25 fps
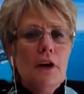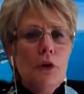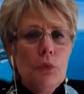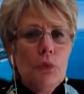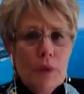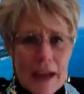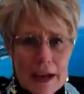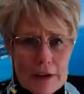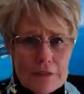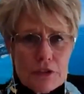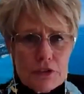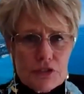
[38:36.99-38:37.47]

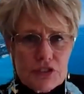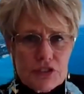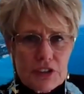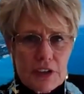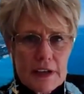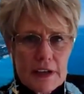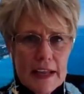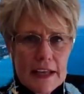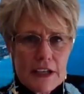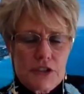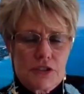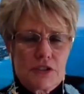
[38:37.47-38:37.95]
we have those
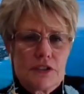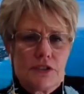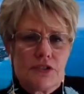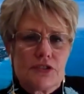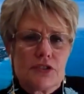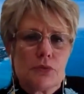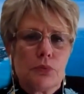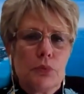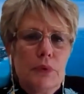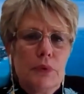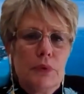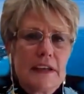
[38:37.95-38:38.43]
connections
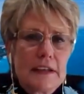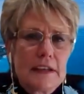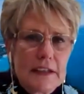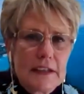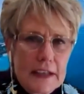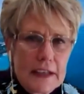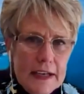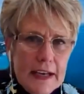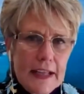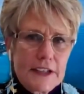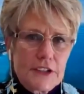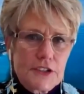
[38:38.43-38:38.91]
and we can
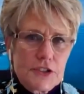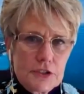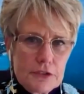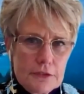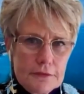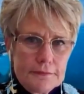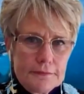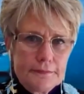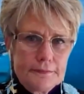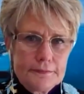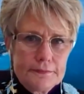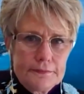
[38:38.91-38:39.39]
connect
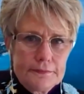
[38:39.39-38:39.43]
you.